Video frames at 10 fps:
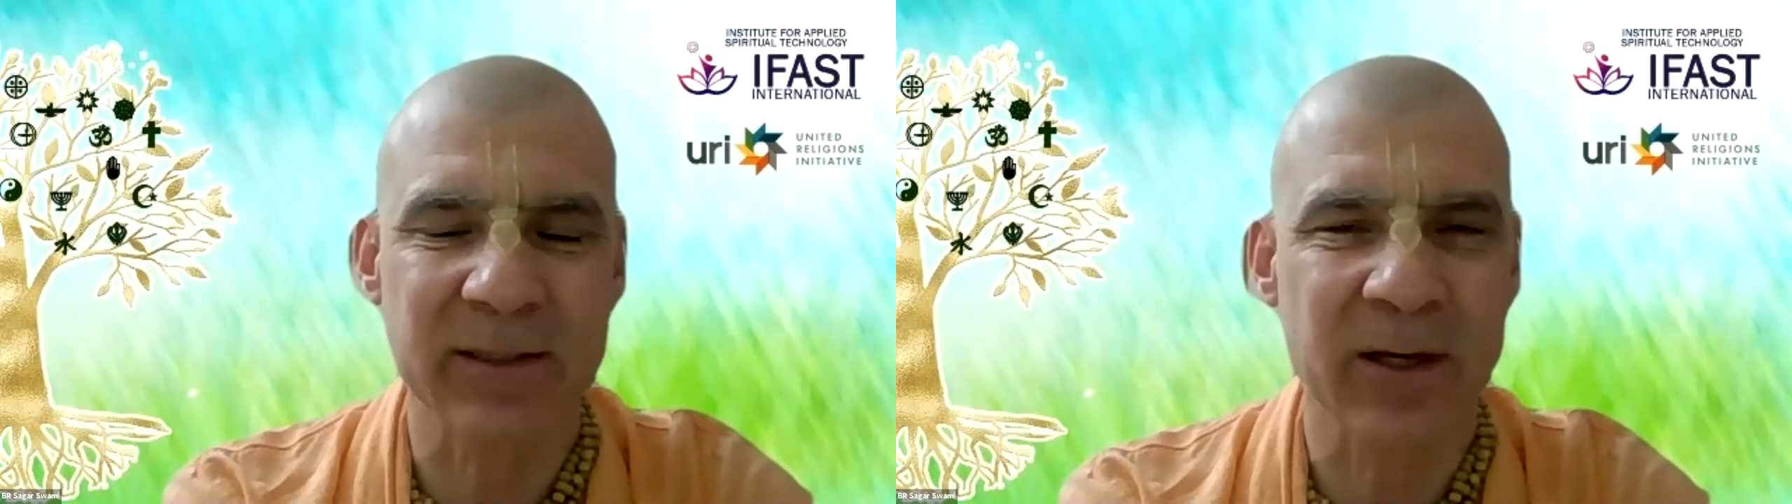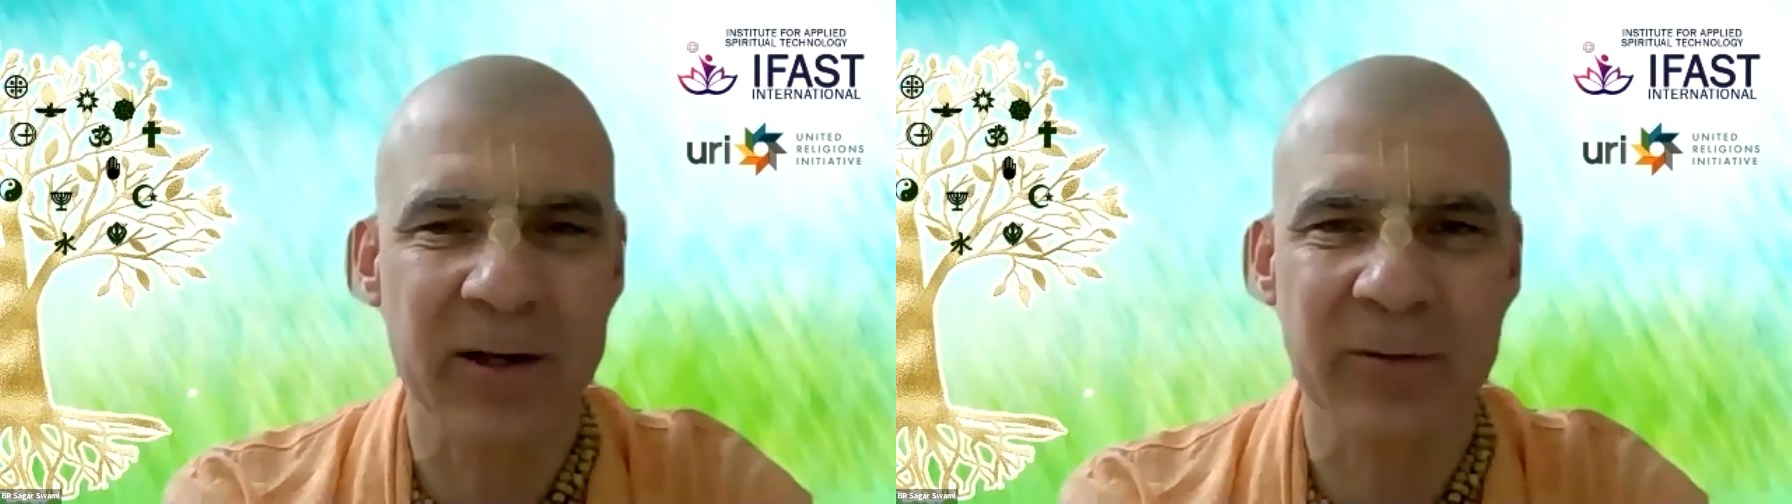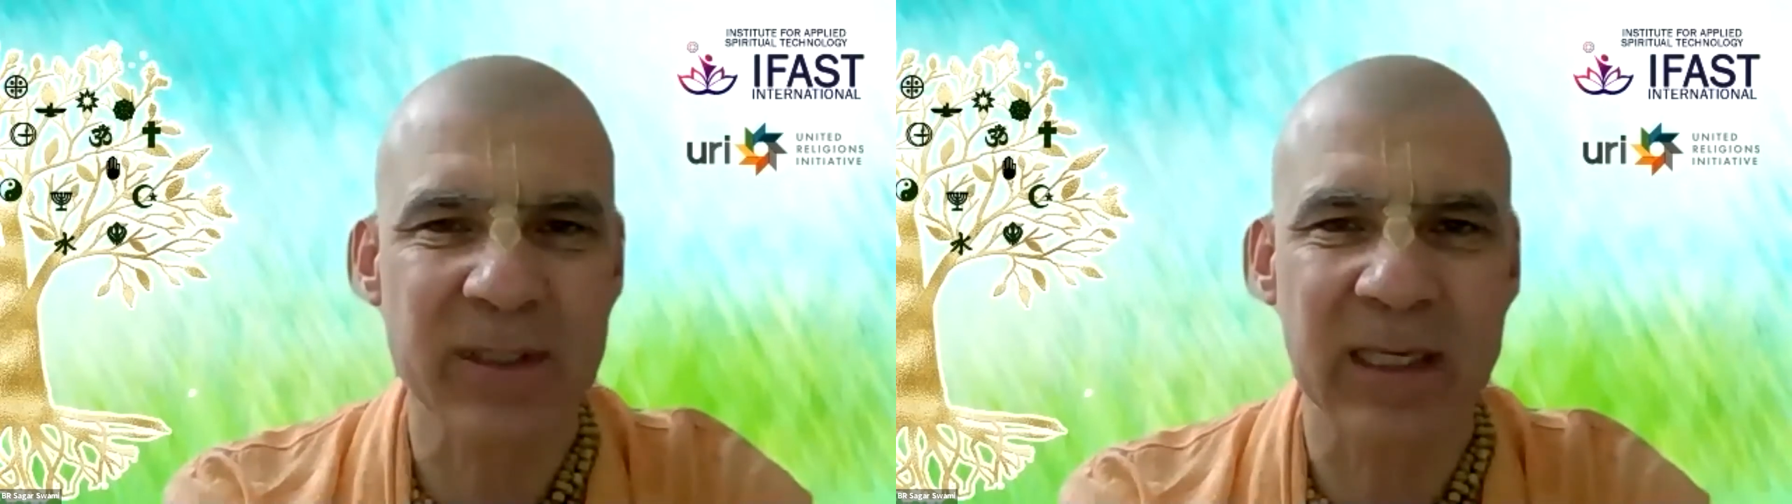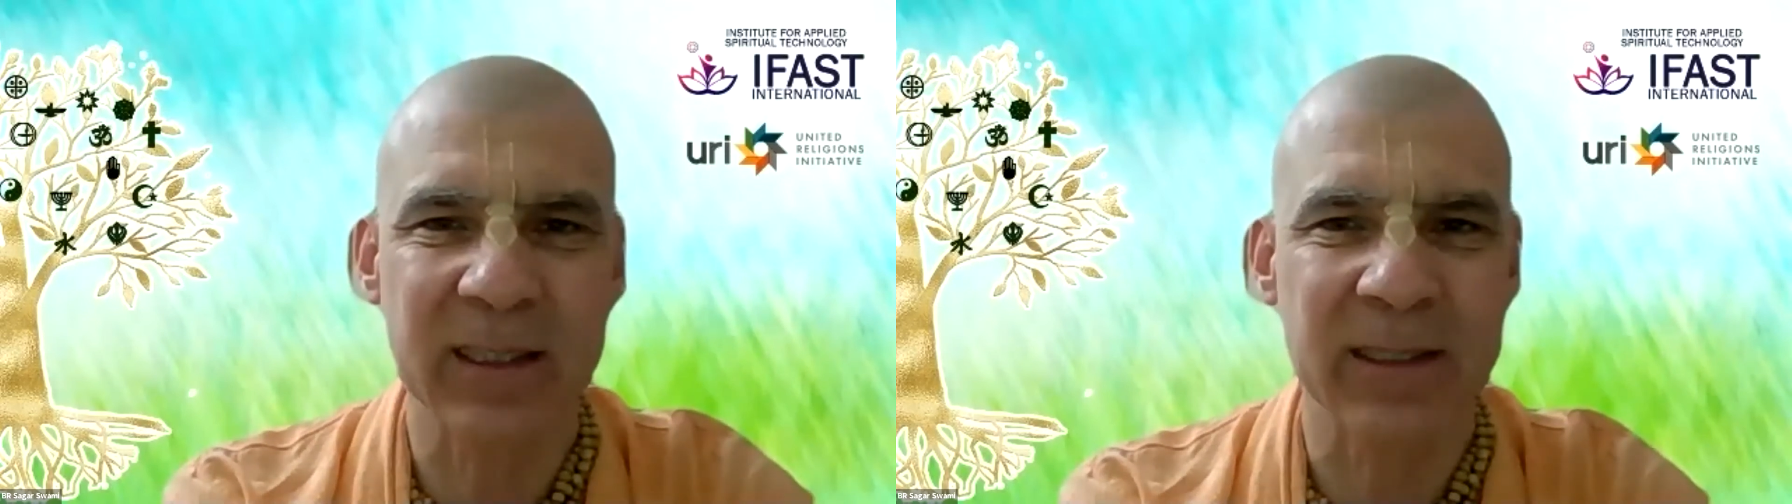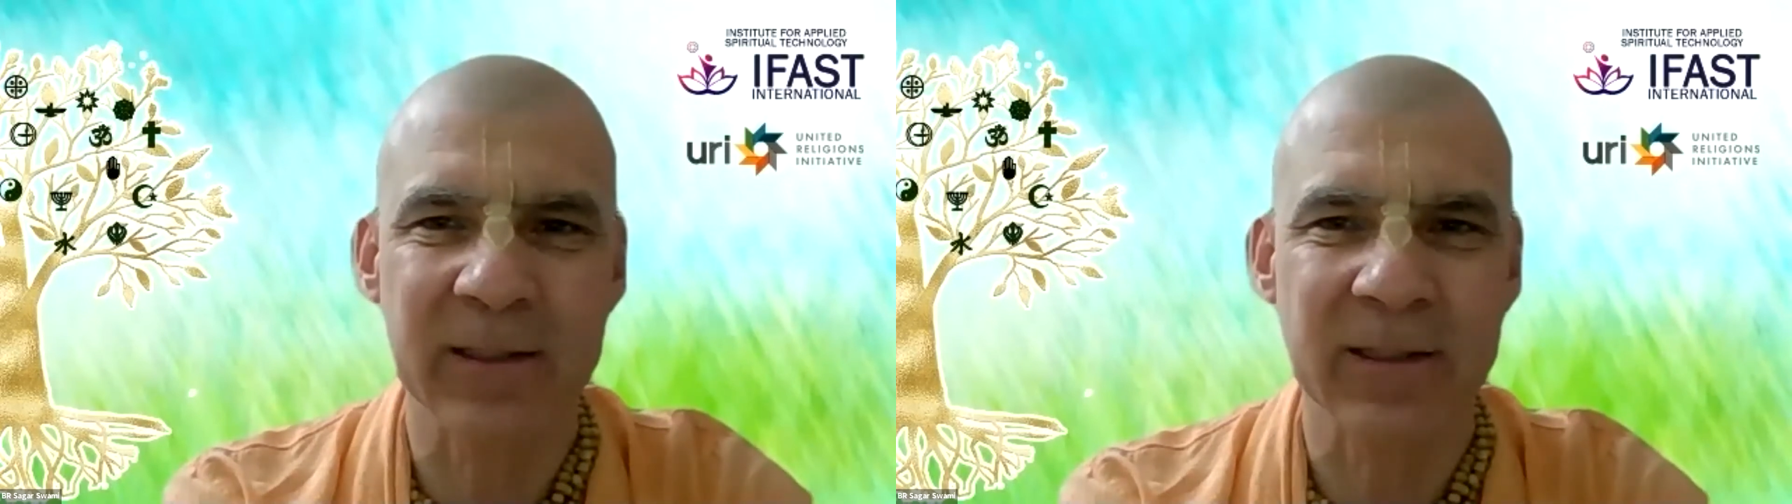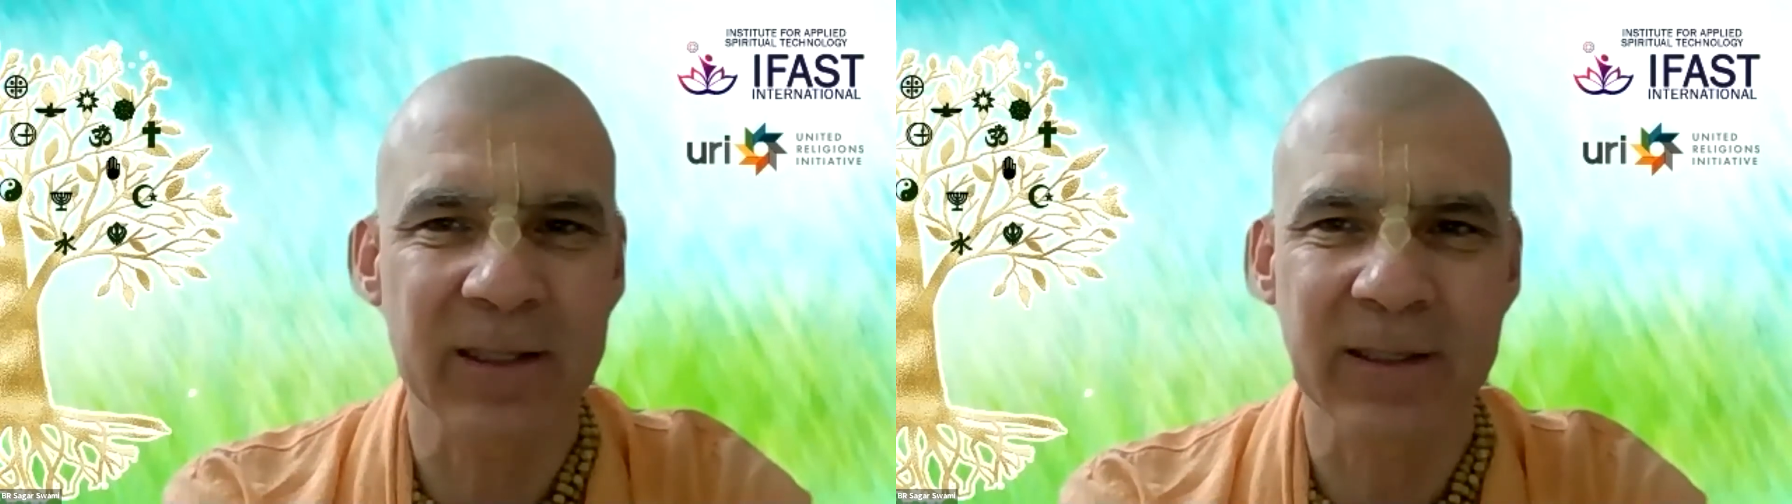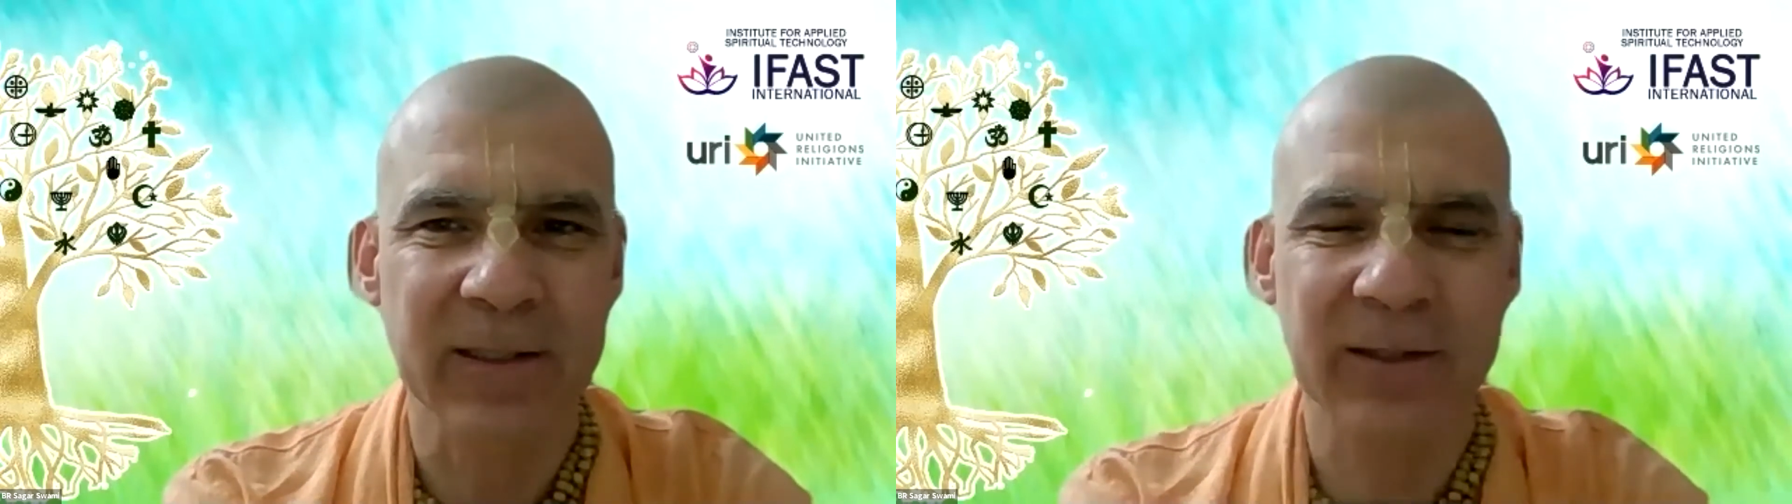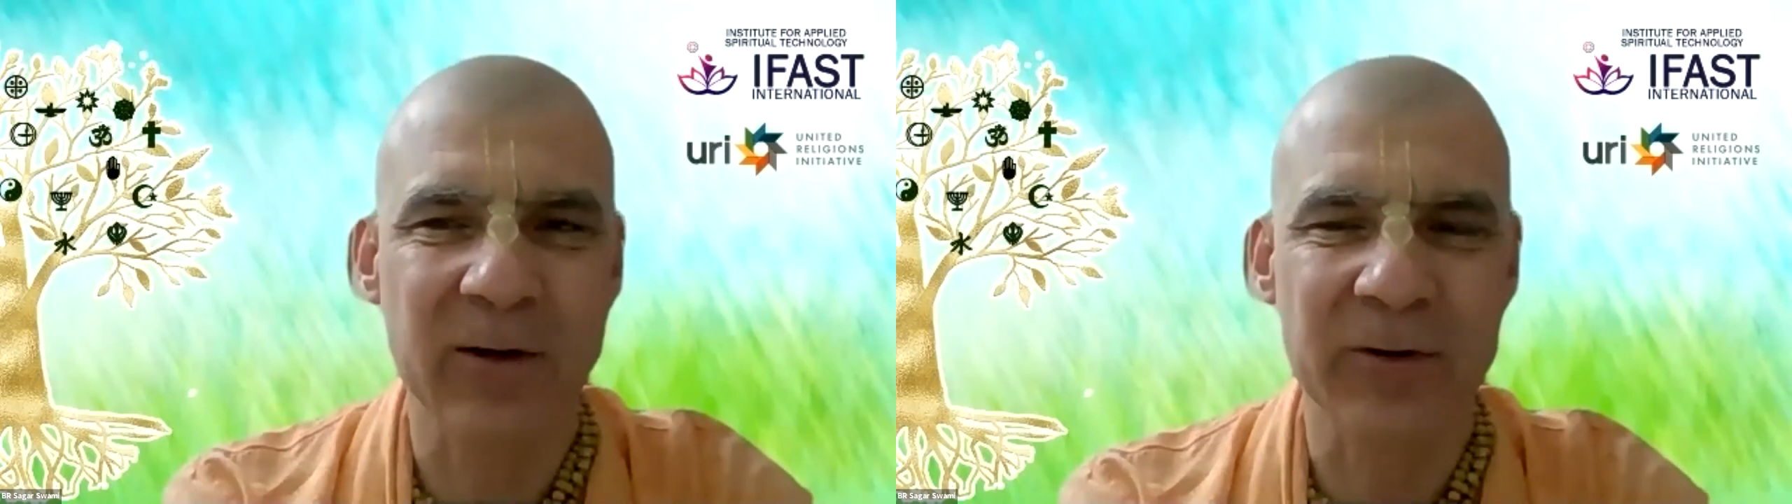So I was thinking,
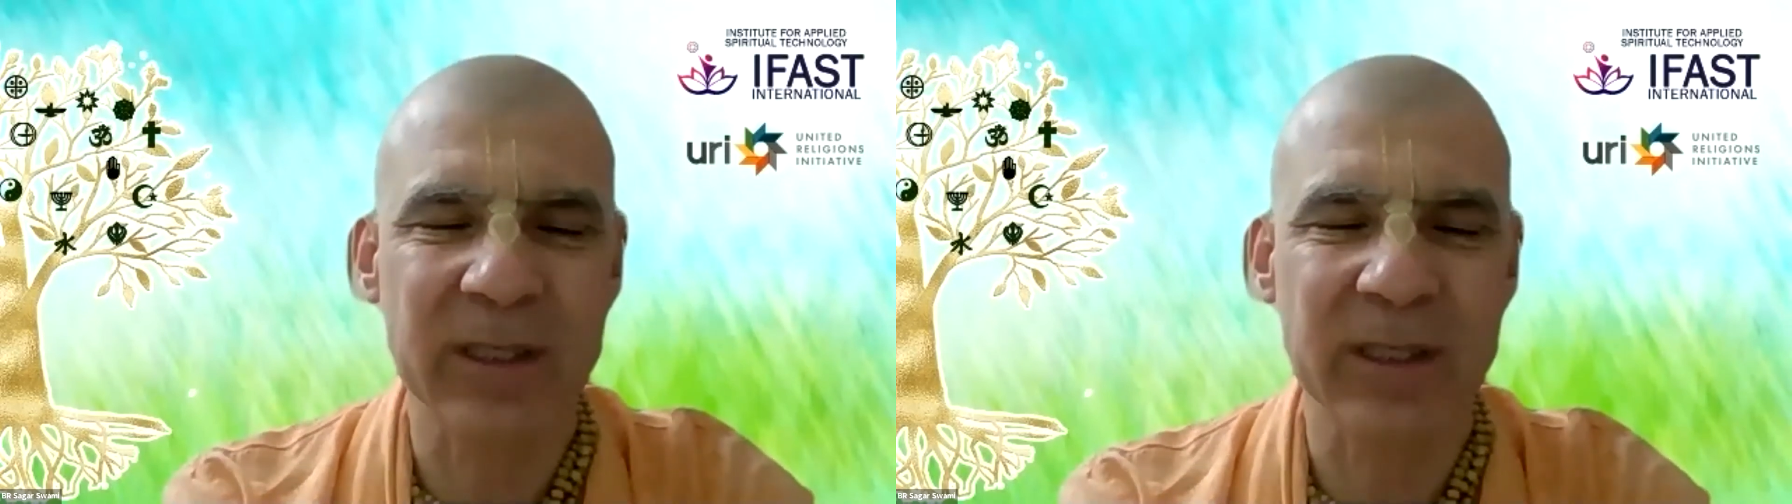you know,